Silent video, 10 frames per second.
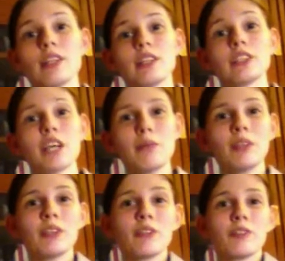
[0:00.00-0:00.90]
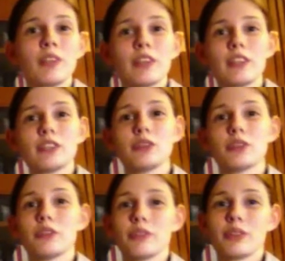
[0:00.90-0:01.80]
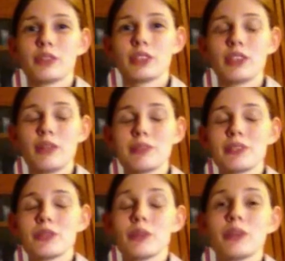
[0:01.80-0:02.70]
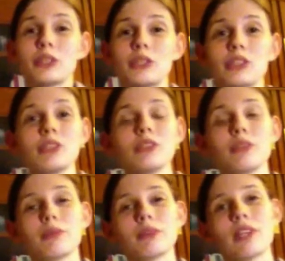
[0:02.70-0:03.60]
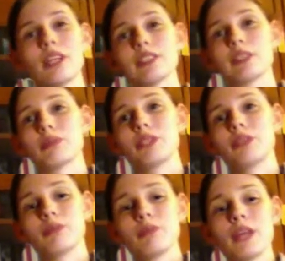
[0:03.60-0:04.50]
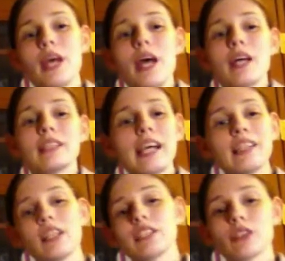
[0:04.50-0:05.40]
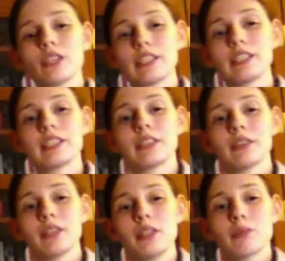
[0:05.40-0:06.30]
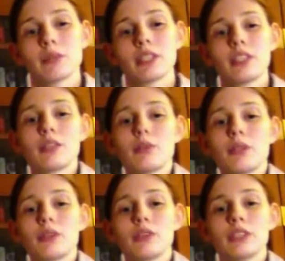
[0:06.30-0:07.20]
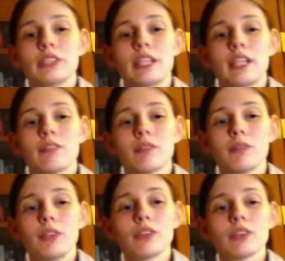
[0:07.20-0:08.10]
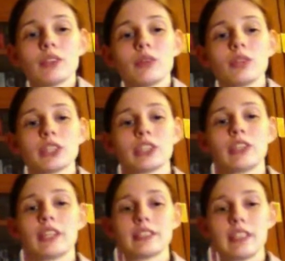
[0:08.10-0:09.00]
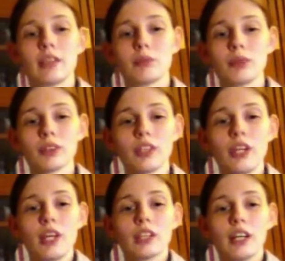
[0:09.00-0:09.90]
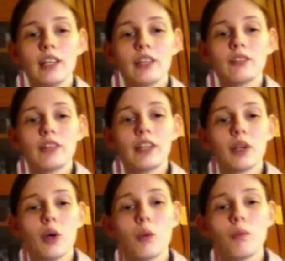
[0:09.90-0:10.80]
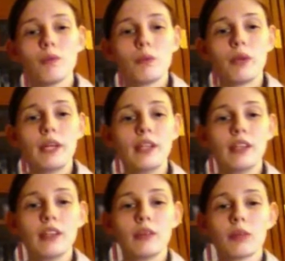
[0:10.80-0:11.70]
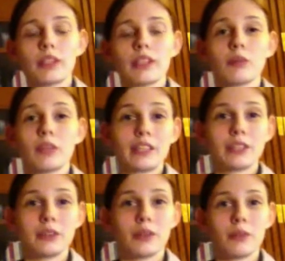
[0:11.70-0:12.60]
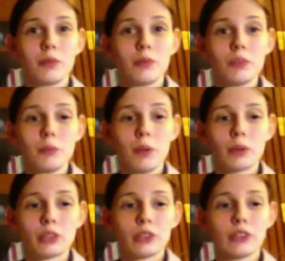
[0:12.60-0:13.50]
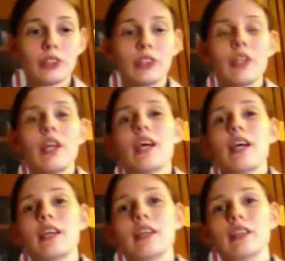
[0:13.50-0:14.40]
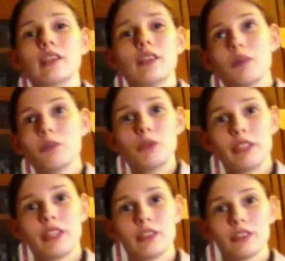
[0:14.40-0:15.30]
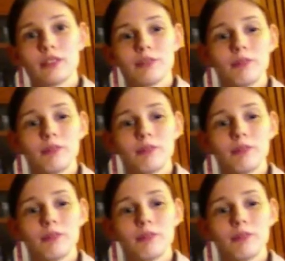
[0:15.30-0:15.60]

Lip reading: There's a couple other fun things you can do with your synopsis. Whether you choose to do them or not is up to you. Taglines aren't necessary, but they can be a good snag for readers who are just glancing at a book. Kind of like what they do on movie posters in the movie theater.